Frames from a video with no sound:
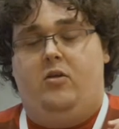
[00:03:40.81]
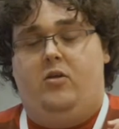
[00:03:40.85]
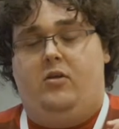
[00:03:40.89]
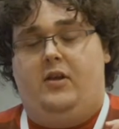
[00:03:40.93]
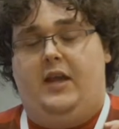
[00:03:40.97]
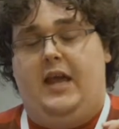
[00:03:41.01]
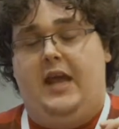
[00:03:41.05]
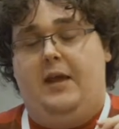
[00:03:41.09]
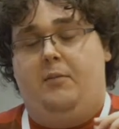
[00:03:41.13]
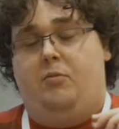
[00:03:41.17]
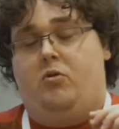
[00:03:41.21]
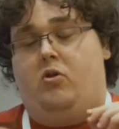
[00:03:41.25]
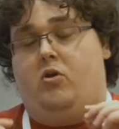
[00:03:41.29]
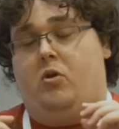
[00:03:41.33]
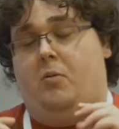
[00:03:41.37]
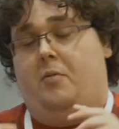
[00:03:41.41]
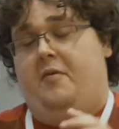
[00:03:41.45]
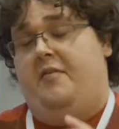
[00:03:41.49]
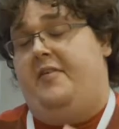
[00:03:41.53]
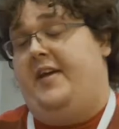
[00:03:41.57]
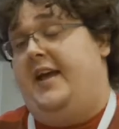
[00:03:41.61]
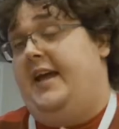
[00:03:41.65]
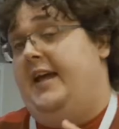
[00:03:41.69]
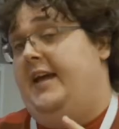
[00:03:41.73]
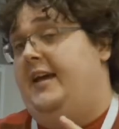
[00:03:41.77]
keep some of
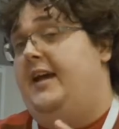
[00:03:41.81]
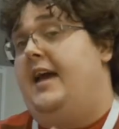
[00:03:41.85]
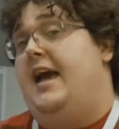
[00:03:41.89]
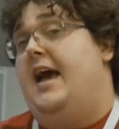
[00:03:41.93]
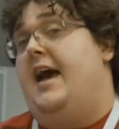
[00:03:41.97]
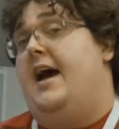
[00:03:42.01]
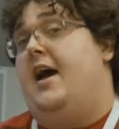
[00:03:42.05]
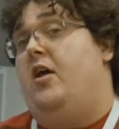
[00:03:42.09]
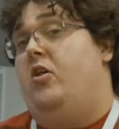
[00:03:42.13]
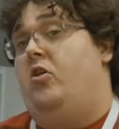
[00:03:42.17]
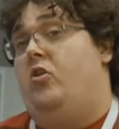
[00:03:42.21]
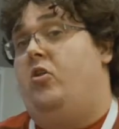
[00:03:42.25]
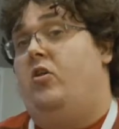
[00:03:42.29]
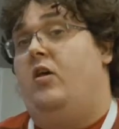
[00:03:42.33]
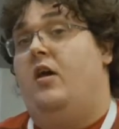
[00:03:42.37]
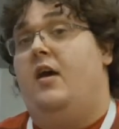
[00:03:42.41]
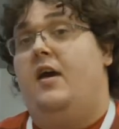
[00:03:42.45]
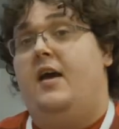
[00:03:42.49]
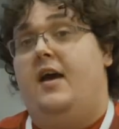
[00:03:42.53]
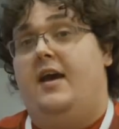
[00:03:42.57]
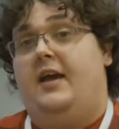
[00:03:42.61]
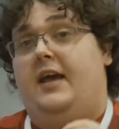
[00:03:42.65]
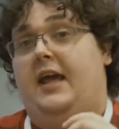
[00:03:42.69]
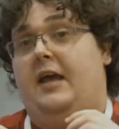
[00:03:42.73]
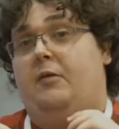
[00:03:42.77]
it in cash
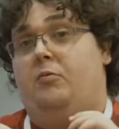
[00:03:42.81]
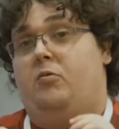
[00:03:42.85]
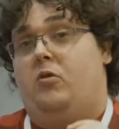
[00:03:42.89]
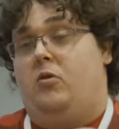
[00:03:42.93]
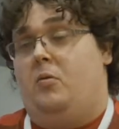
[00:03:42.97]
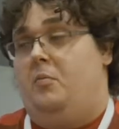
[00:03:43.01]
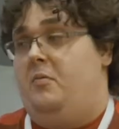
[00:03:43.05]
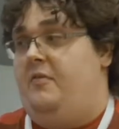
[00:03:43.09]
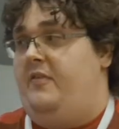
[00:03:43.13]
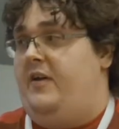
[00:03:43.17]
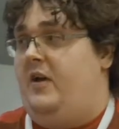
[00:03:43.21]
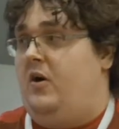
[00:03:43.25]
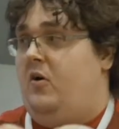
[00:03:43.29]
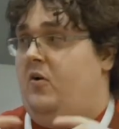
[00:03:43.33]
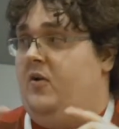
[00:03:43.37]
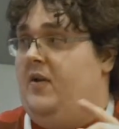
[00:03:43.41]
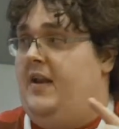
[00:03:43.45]
and keep some of it on